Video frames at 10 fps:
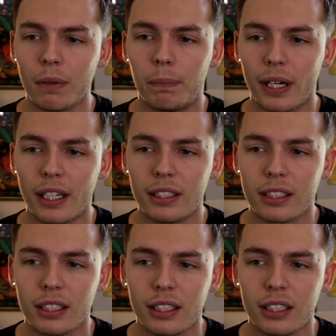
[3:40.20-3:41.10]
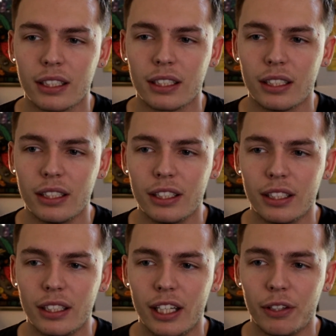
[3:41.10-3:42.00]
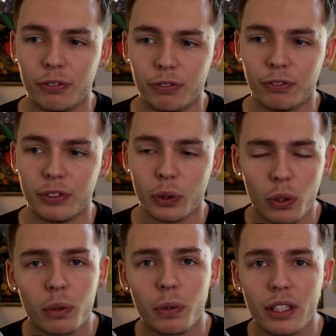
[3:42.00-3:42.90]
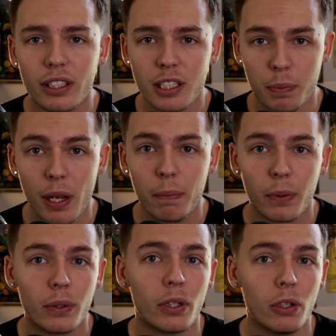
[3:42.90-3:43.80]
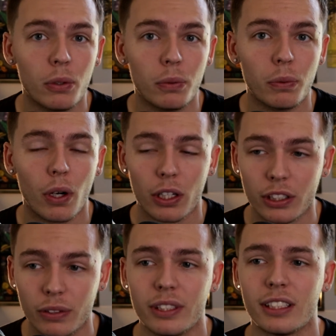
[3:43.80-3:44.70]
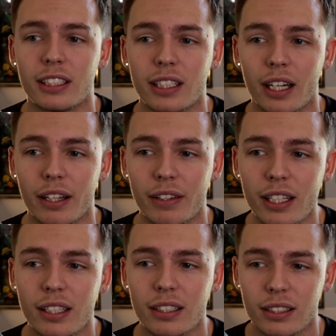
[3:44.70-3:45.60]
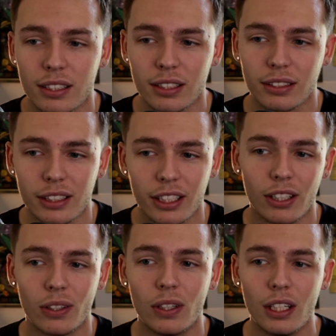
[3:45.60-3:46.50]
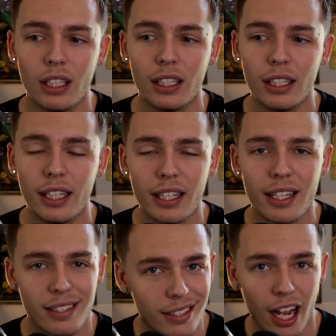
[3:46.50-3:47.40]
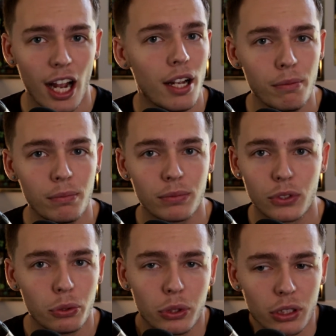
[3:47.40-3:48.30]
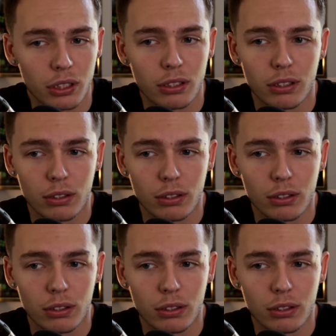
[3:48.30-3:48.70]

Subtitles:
But if you're one of these people who are doing this kind of things, it's time to just